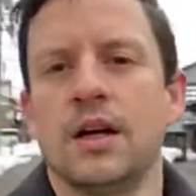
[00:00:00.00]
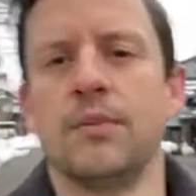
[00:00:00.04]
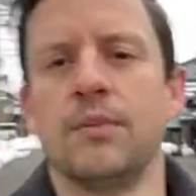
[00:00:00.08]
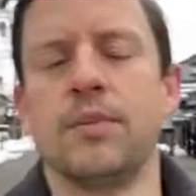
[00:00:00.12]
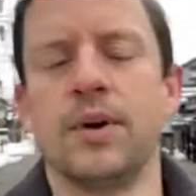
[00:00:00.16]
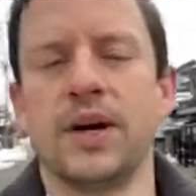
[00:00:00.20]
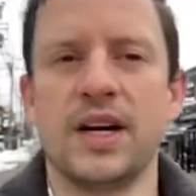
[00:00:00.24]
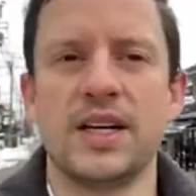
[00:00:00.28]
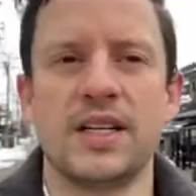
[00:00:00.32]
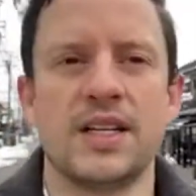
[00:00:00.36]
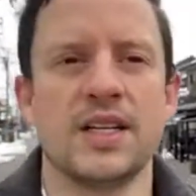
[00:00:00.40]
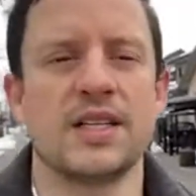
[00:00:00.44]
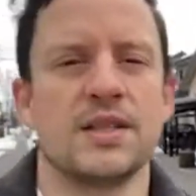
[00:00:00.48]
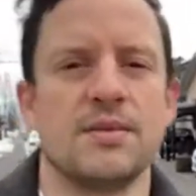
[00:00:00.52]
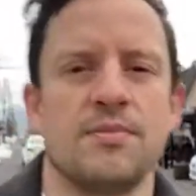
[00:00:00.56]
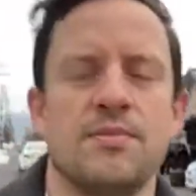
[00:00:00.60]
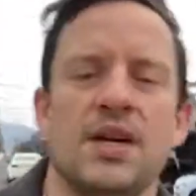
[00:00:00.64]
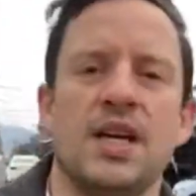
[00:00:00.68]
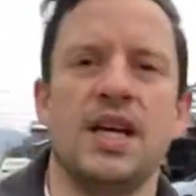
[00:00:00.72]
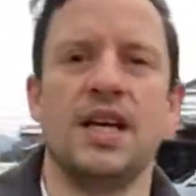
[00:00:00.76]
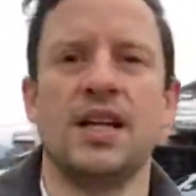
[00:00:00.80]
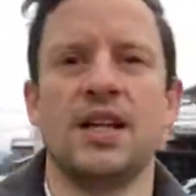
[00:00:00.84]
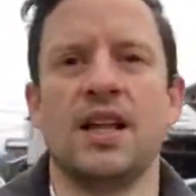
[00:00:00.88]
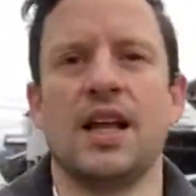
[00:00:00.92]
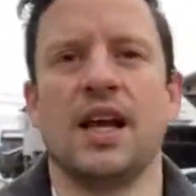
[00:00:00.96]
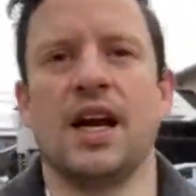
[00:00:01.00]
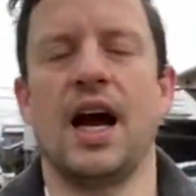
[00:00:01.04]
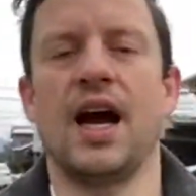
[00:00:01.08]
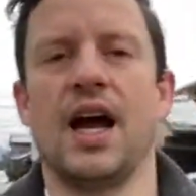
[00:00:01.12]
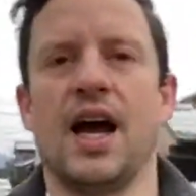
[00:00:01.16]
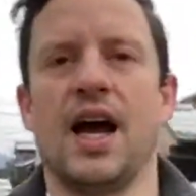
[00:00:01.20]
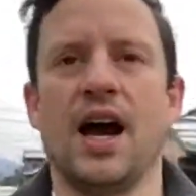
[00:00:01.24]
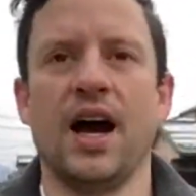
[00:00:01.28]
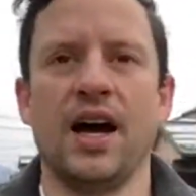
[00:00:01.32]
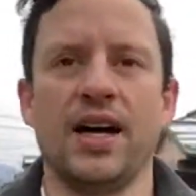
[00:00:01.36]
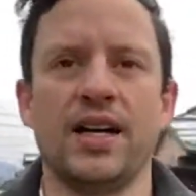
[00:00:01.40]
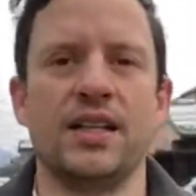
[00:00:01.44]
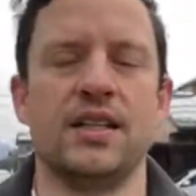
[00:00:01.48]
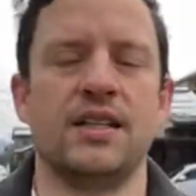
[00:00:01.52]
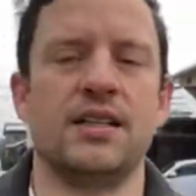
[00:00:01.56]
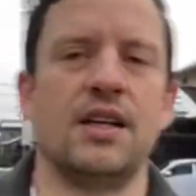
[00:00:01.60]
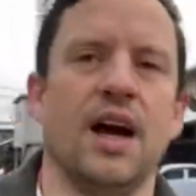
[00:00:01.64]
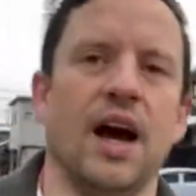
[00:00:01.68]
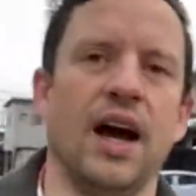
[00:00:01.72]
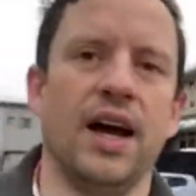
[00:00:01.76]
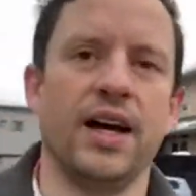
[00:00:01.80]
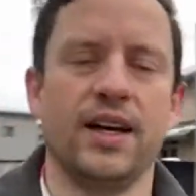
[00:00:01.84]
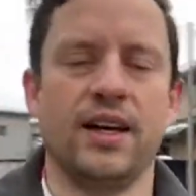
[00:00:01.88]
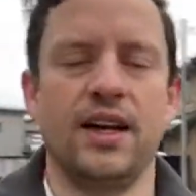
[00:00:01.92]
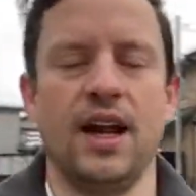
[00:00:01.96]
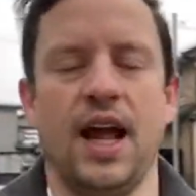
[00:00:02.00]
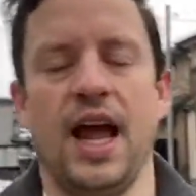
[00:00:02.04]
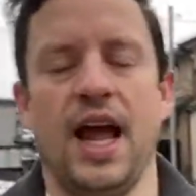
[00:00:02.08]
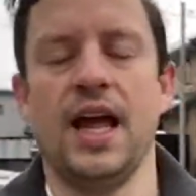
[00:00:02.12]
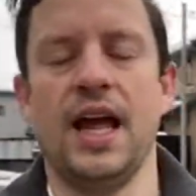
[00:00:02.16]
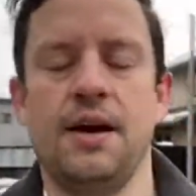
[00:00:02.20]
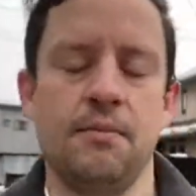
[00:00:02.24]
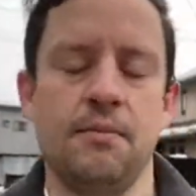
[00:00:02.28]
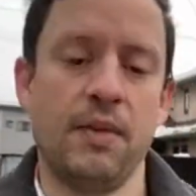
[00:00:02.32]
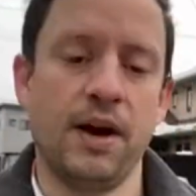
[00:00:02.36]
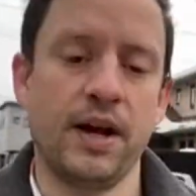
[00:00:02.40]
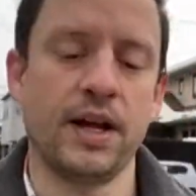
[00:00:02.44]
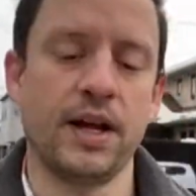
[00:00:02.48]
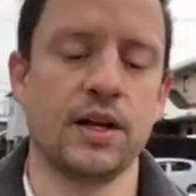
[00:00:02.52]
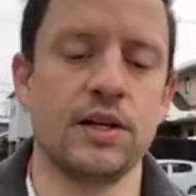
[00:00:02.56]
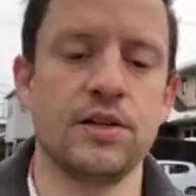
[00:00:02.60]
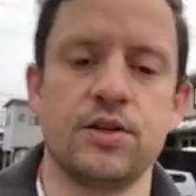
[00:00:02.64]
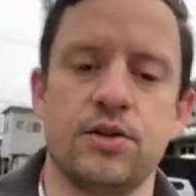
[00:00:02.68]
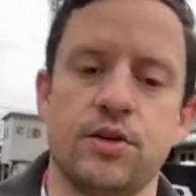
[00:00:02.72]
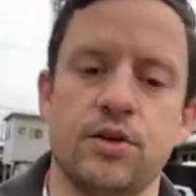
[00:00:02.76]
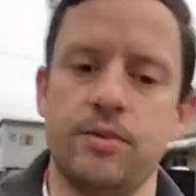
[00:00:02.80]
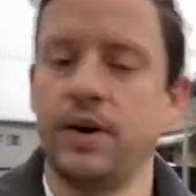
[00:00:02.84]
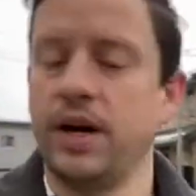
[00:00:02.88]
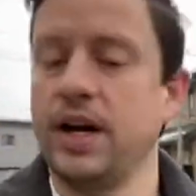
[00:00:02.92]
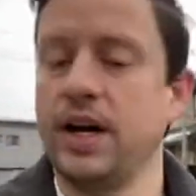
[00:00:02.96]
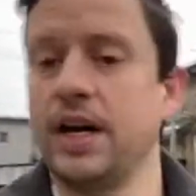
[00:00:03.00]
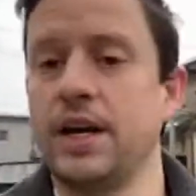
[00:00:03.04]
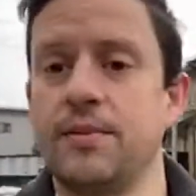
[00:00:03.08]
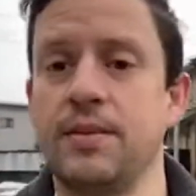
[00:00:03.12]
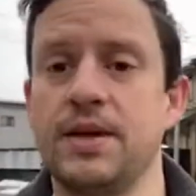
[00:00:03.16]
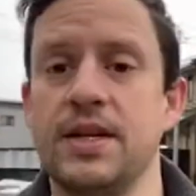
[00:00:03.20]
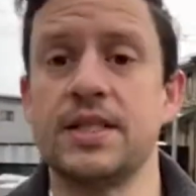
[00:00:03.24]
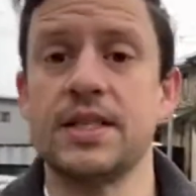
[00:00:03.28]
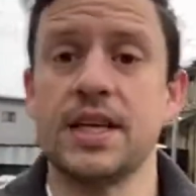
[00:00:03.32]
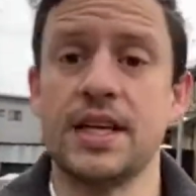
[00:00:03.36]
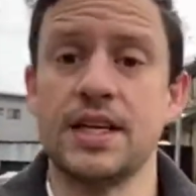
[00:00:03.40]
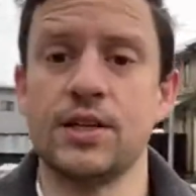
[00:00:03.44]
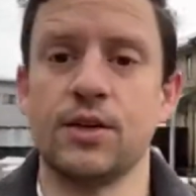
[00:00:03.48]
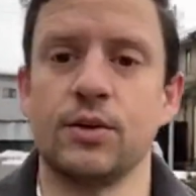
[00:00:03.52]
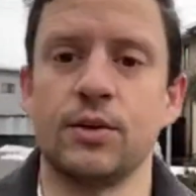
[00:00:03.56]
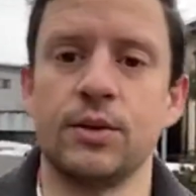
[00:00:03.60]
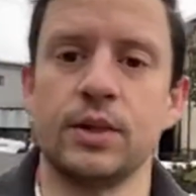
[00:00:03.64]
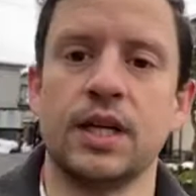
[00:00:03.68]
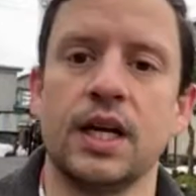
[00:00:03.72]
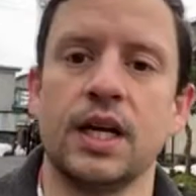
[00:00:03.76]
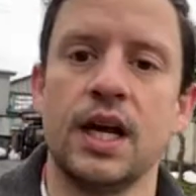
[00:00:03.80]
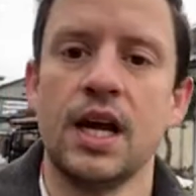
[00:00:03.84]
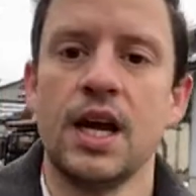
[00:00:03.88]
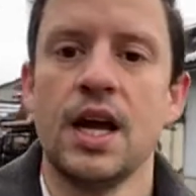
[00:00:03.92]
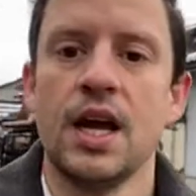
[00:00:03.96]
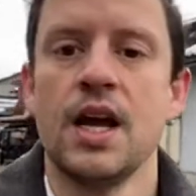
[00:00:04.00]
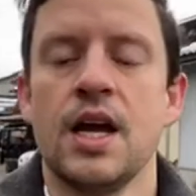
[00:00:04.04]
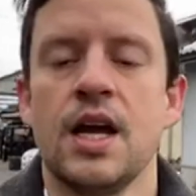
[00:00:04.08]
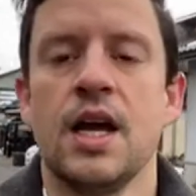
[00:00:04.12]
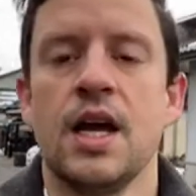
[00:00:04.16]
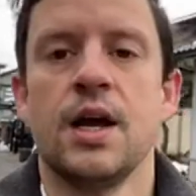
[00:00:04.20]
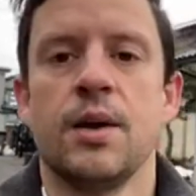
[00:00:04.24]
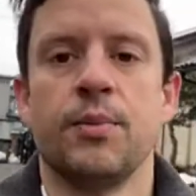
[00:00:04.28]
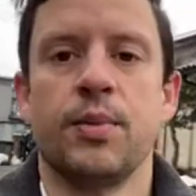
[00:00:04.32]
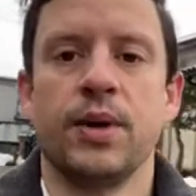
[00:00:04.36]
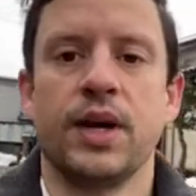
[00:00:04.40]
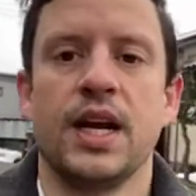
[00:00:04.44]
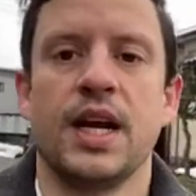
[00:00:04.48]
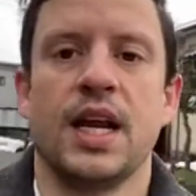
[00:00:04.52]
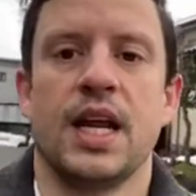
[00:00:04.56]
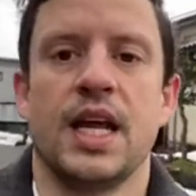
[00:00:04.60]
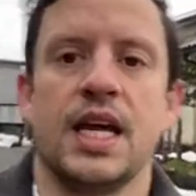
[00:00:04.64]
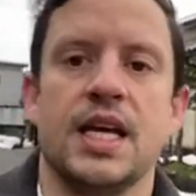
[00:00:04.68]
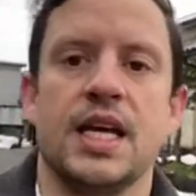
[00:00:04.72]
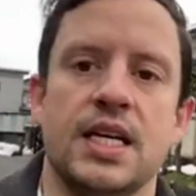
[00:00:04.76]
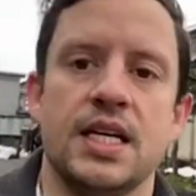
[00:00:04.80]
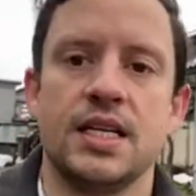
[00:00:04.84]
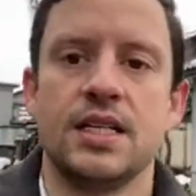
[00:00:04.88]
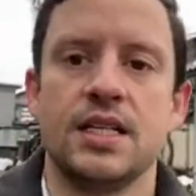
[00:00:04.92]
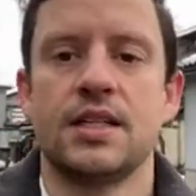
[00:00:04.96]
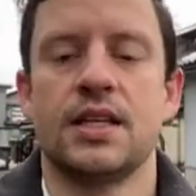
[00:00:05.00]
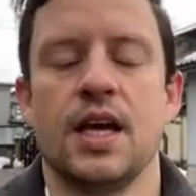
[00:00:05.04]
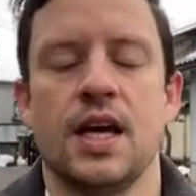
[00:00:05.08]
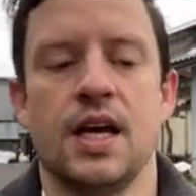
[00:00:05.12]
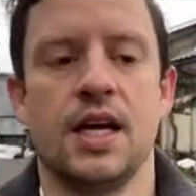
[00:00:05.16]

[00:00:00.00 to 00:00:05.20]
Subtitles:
it doesn't mean that I hate my country by any means. I don't. But it is